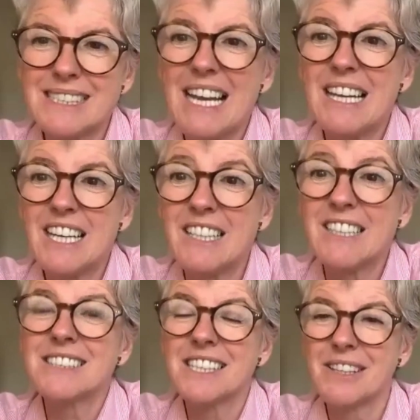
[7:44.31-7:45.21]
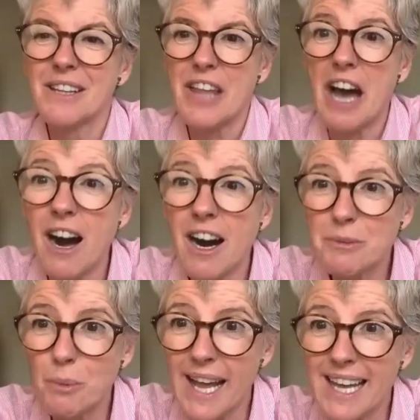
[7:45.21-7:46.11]
I learned the hard
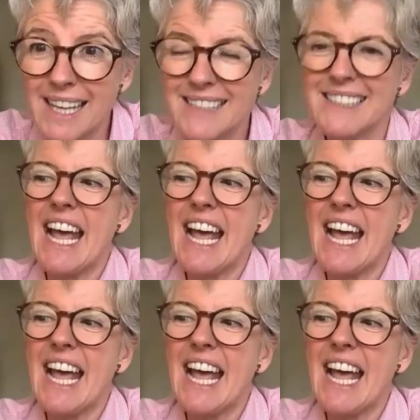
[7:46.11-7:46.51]
way,